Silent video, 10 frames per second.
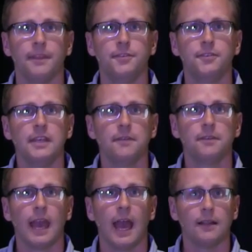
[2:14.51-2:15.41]
Sea of
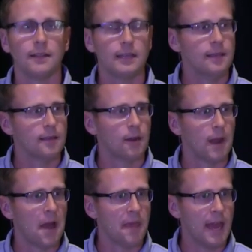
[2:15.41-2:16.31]
Galilee,
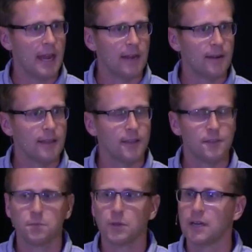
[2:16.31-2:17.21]
around that area,
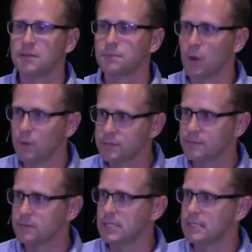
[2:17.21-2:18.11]
is where most
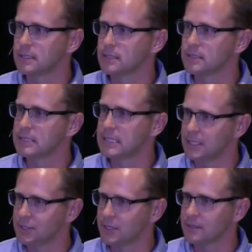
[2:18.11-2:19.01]
of Jesus'
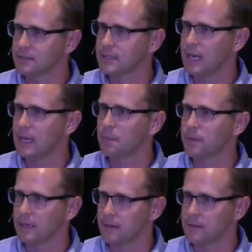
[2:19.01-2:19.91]
teachings take
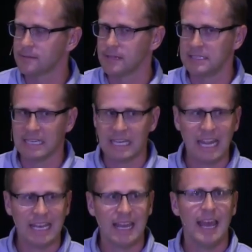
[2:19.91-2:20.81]
place, is
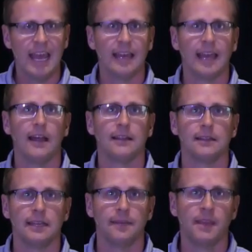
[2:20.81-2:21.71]
in
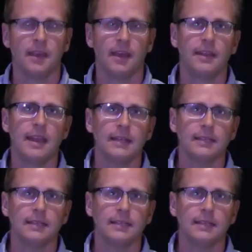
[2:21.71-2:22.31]
Galilee. And the next